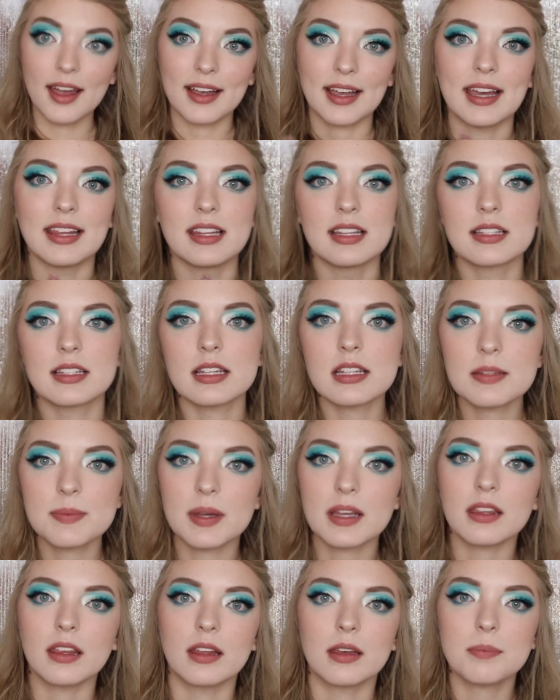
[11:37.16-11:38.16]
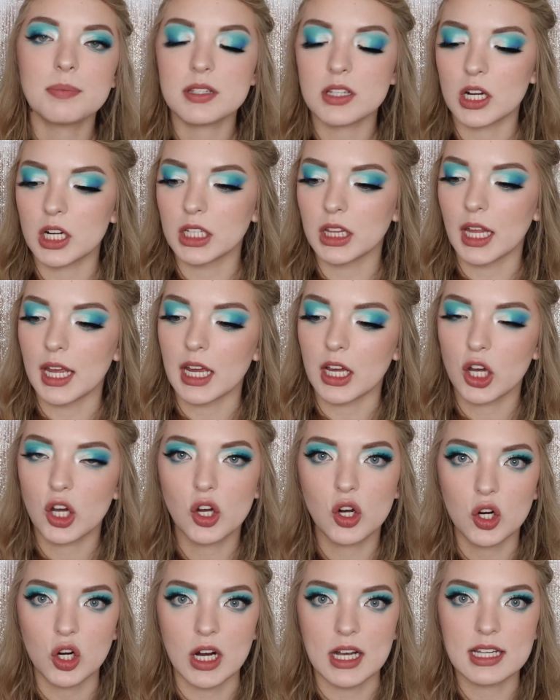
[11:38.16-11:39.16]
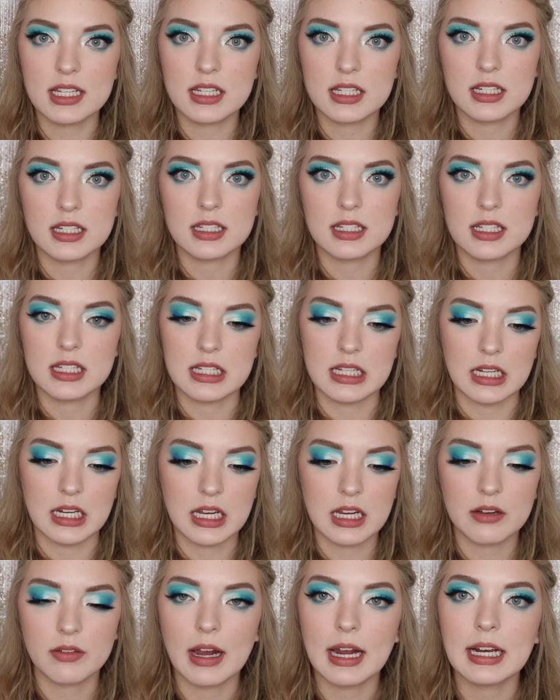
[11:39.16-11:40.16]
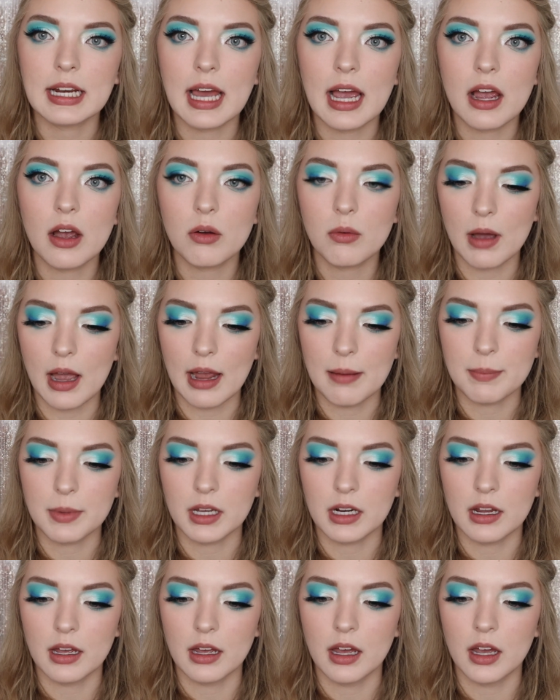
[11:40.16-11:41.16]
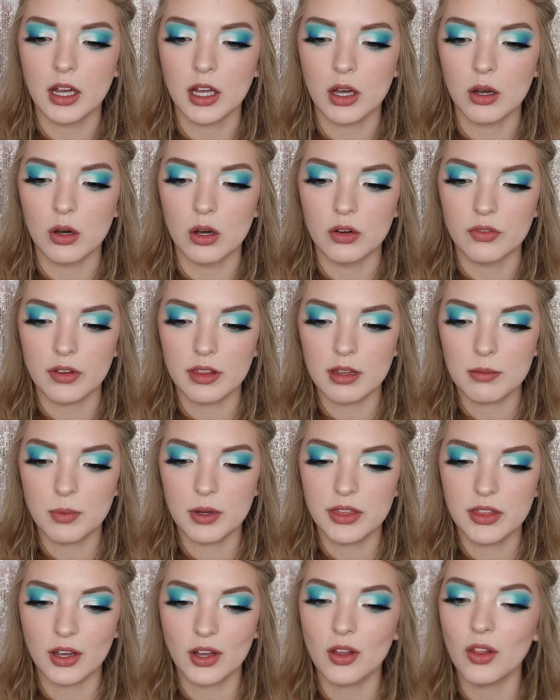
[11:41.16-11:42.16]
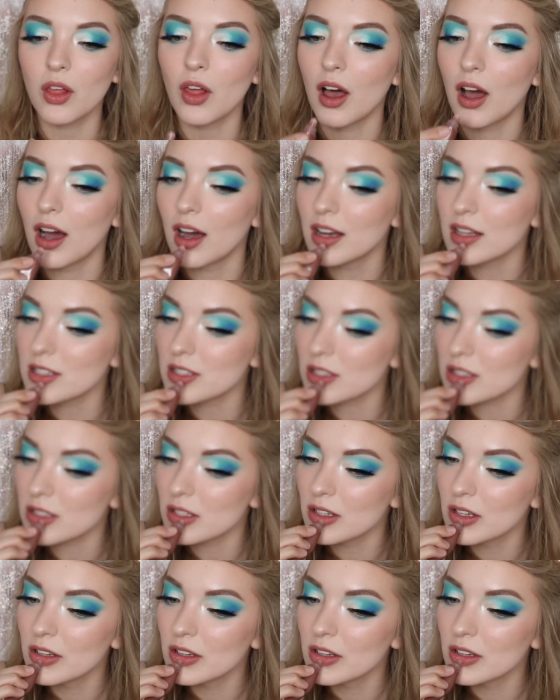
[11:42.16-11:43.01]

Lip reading: Okay, then since my lips are like crust city right now, I'm gonna go over them with a gloss.